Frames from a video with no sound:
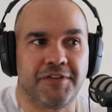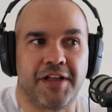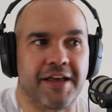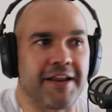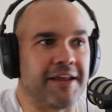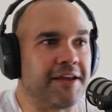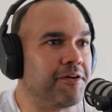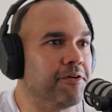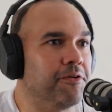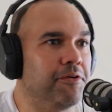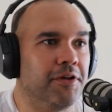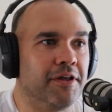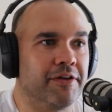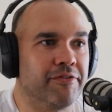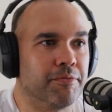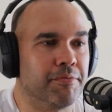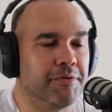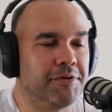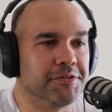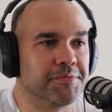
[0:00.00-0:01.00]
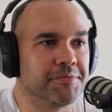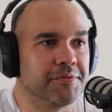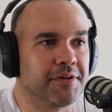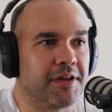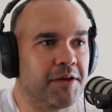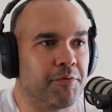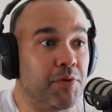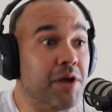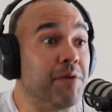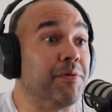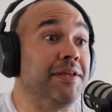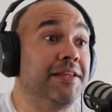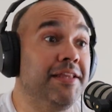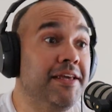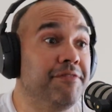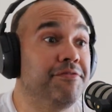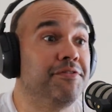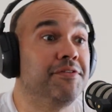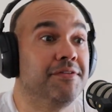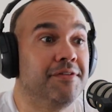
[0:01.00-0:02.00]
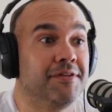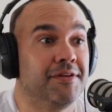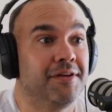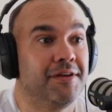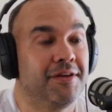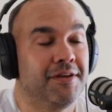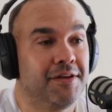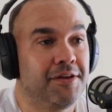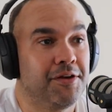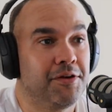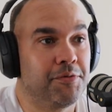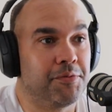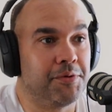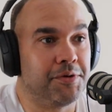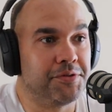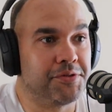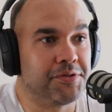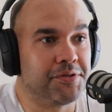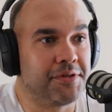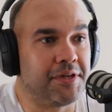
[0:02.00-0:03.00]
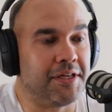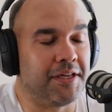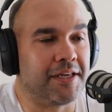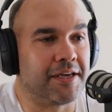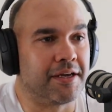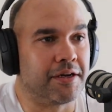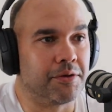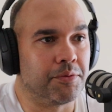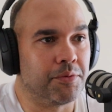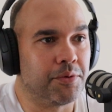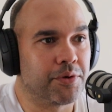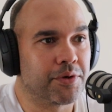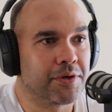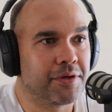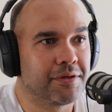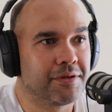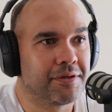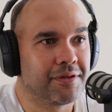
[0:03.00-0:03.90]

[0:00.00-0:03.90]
flooding all over Brisbane, and where we lived was nearly underwater.